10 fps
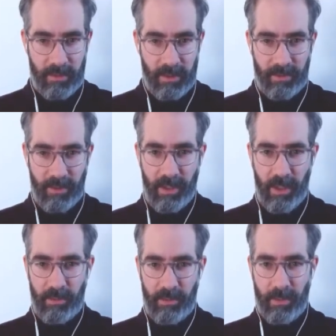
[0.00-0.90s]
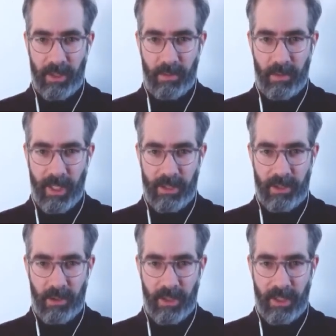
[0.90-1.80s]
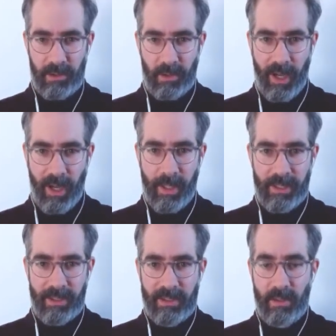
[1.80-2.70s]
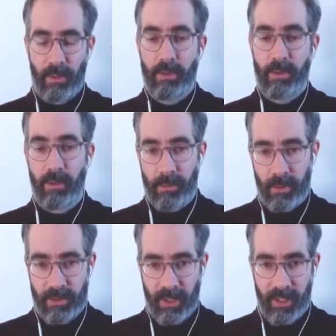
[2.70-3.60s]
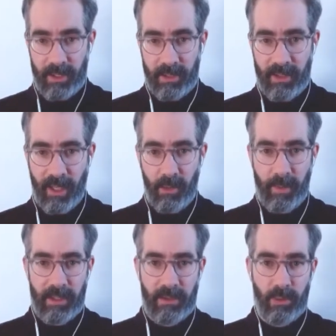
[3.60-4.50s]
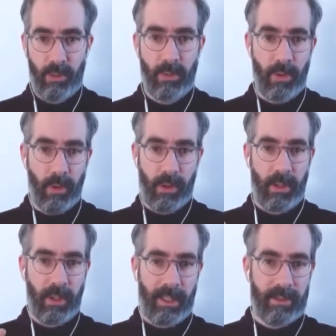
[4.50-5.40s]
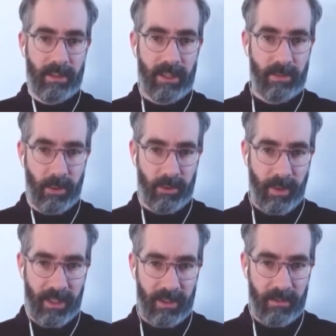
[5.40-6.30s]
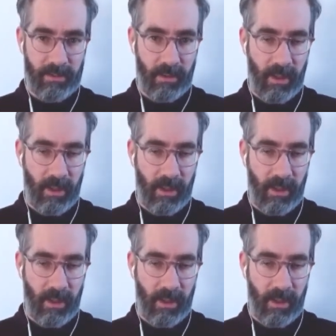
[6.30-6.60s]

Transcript: So it's very hard for me to imagine, okay, so how might this look from your side, and how might you look at this perspective?